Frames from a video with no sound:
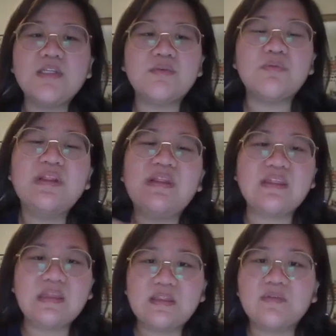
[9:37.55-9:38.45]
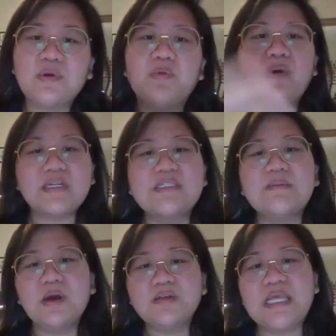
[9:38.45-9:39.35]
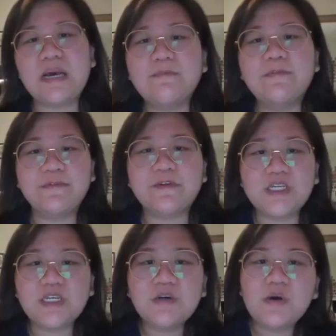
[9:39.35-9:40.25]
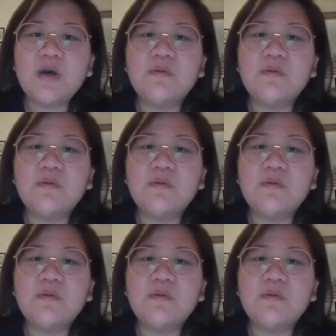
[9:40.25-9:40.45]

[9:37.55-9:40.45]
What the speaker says: to really think through what is the most helpful for you.